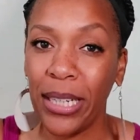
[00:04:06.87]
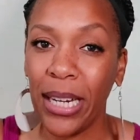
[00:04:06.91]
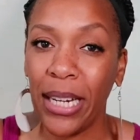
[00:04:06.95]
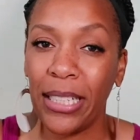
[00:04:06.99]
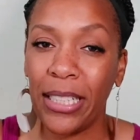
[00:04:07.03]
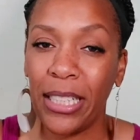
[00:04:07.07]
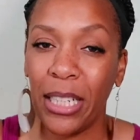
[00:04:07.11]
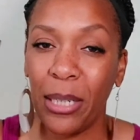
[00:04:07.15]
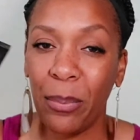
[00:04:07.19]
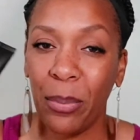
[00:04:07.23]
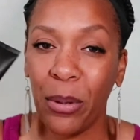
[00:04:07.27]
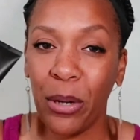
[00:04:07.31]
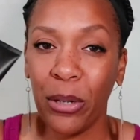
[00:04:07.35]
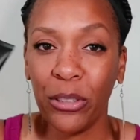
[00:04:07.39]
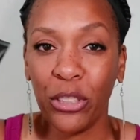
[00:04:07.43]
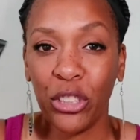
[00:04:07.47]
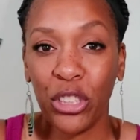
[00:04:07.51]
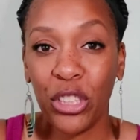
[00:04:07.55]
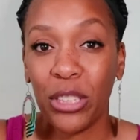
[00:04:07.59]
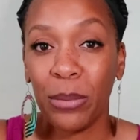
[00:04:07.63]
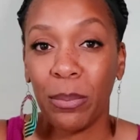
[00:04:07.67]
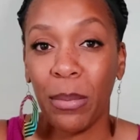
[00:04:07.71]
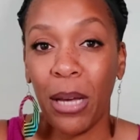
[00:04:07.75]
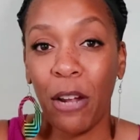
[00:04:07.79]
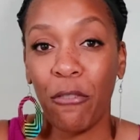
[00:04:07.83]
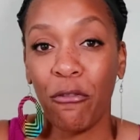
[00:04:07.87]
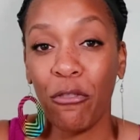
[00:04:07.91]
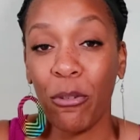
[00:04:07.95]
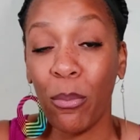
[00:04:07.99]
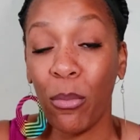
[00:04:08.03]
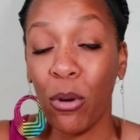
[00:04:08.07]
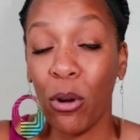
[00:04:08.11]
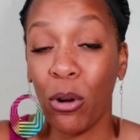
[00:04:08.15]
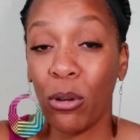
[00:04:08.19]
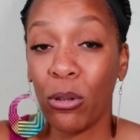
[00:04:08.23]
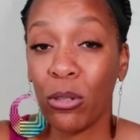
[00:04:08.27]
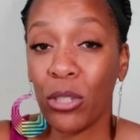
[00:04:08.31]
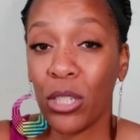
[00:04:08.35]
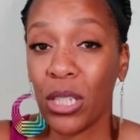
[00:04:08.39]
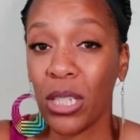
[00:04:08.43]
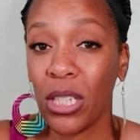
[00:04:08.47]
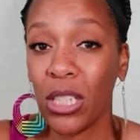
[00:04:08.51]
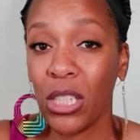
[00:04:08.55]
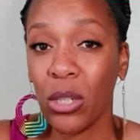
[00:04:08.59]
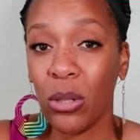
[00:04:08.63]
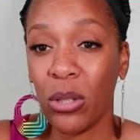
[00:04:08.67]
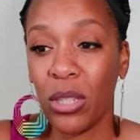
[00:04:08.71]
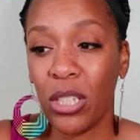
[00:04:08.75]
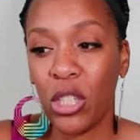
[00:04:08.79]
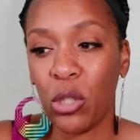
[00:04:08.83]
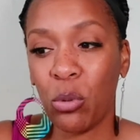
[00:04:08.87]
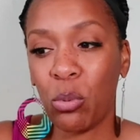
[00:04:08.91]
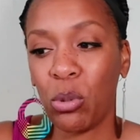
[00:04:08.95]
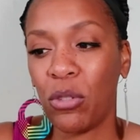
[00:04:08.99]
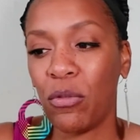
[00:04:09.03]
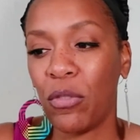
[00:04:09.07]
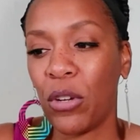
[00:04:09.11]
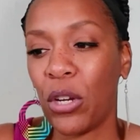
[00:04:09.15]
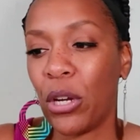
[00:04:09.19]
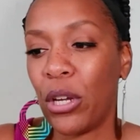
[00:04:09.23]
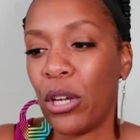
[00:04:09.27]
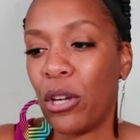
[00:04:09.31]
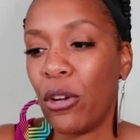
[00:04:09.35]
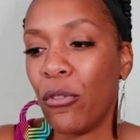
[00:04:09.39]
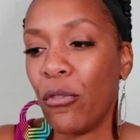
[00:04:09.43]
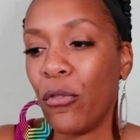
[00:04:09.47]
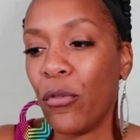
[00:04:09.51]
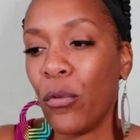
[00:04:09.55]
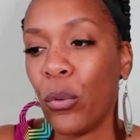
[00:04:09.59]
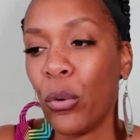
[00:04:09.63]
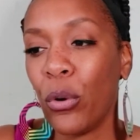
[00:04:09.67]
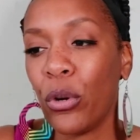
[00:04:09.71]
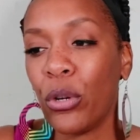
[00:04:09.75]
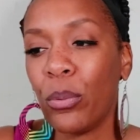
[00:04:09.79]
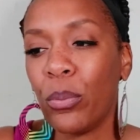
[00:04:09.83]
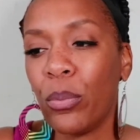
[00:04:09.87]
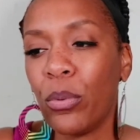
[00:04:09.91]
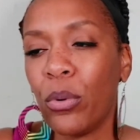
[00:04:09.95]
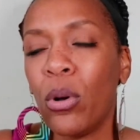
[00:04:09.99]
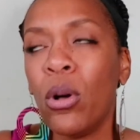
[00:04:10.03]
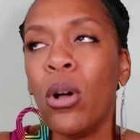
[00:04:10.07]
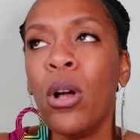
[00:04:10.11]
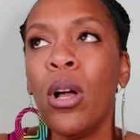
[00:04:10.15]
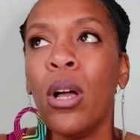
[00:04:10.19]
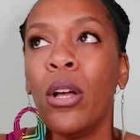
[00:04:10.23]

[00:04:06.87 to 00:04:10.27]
I did purchase mine from Ulta, so this was very affordable.